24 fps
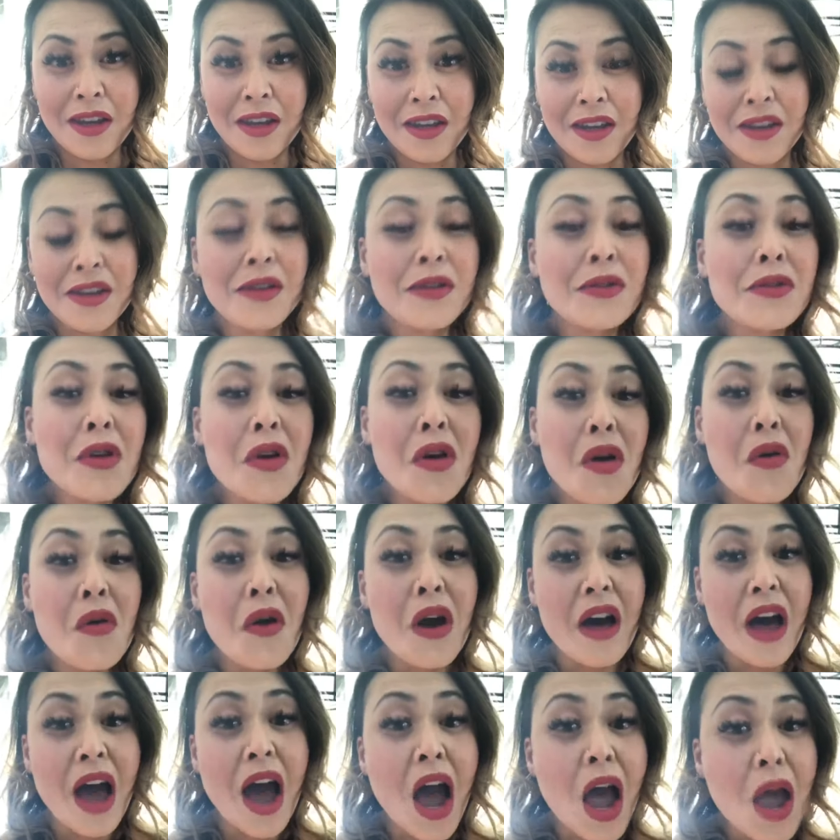You know
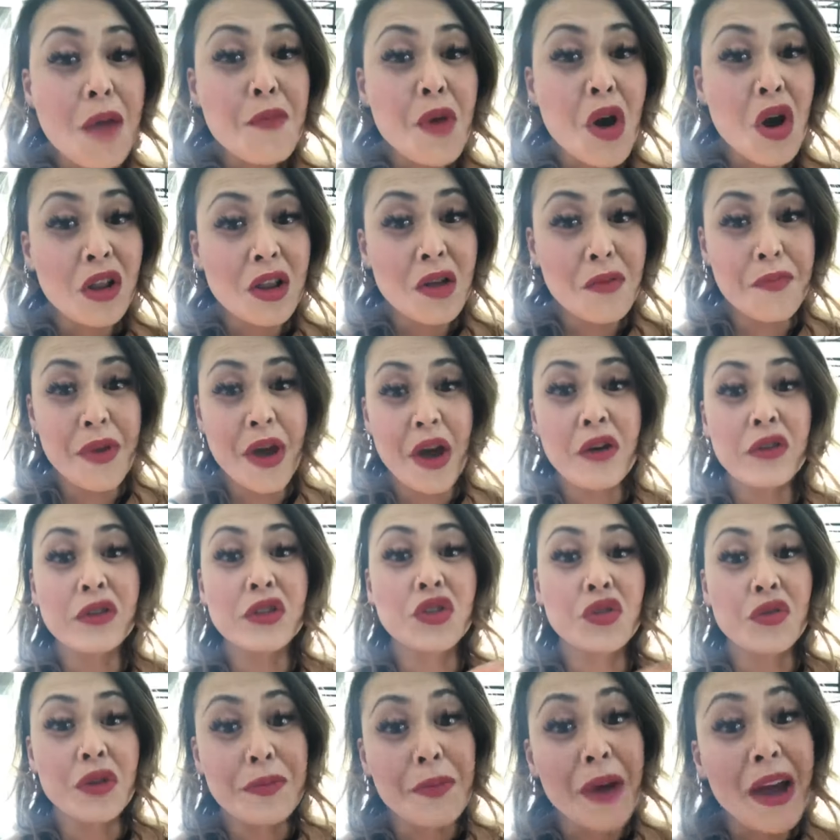what? I'm all about
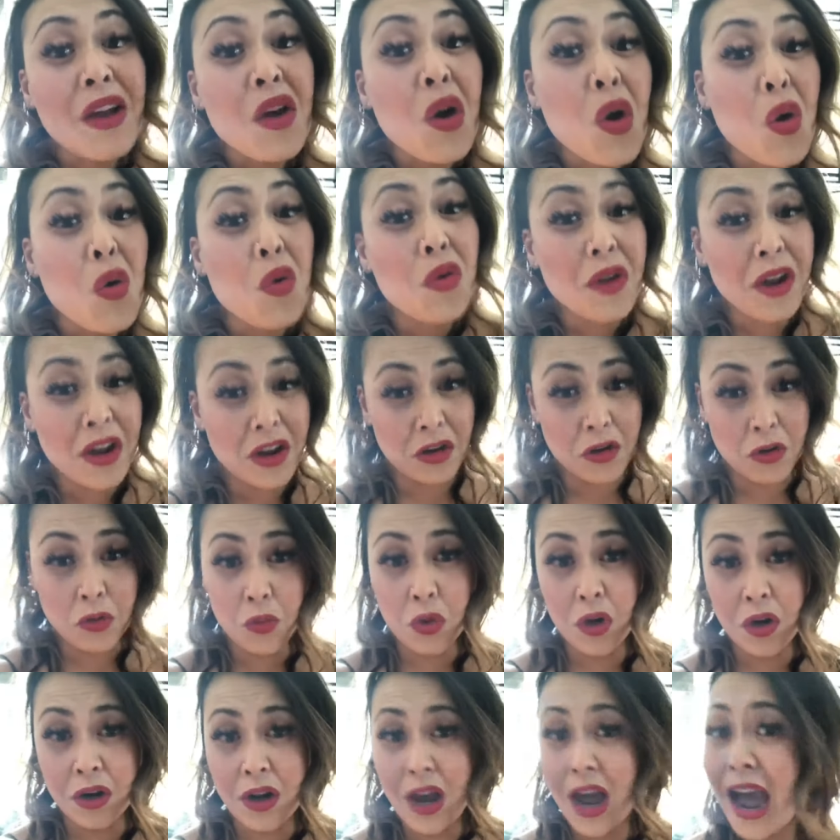doing my own inner
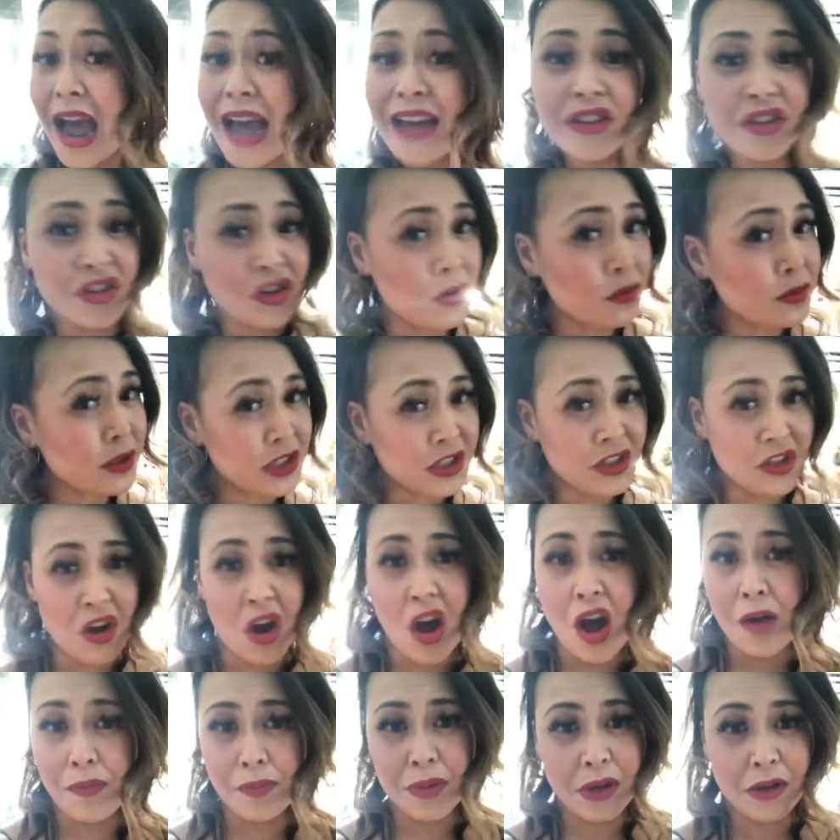work. I don't
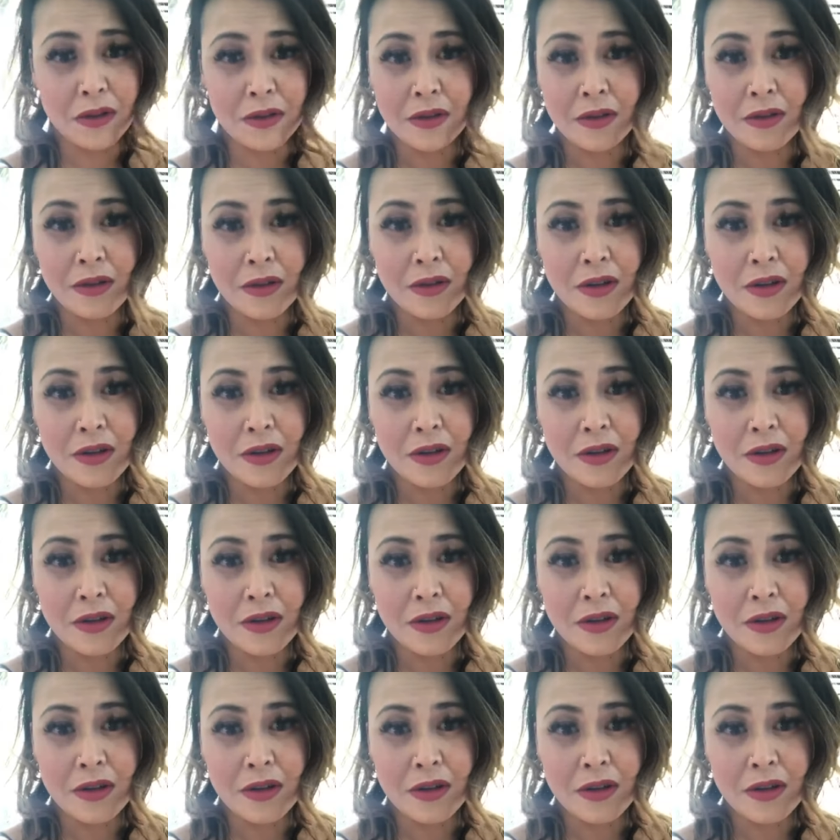stop.